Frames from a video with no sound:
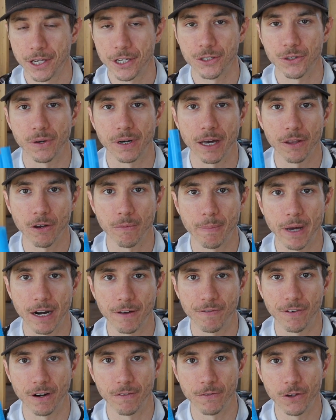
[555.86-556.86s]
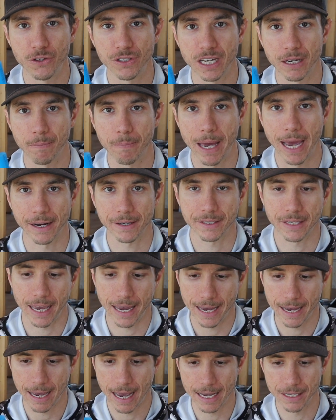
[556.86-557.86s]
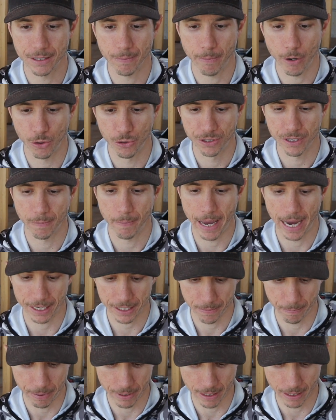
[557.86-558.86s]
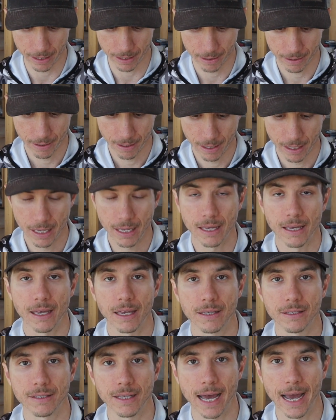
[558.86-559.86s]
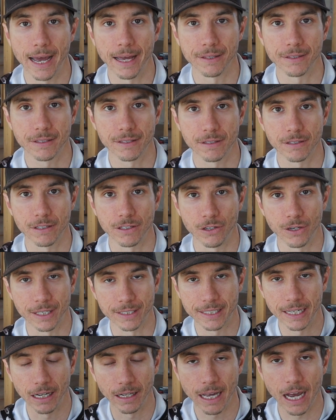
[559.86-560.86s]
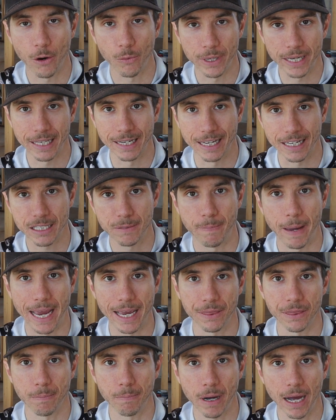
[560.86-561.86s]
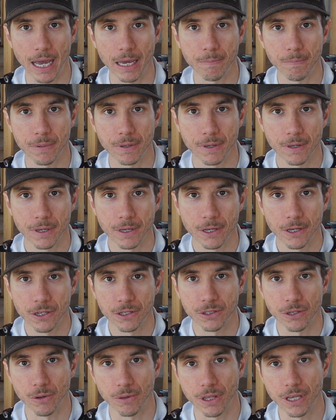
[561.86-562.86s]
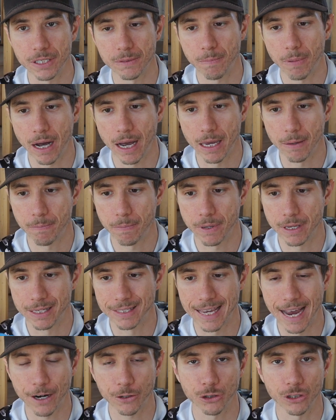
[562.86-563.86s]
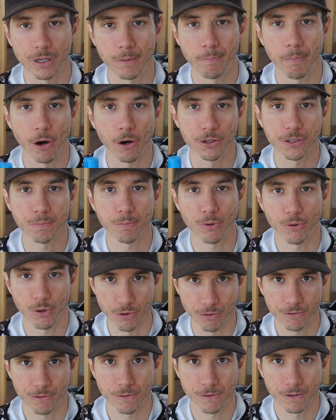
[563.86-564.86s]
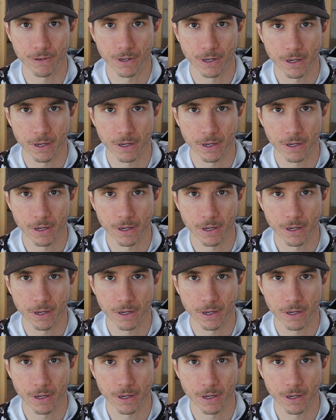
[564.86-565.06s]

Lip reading: So another benefit of using Pex A as opposed to Pex B is that you can tell how we can expand the pipe. So this pipe is actually burst proof.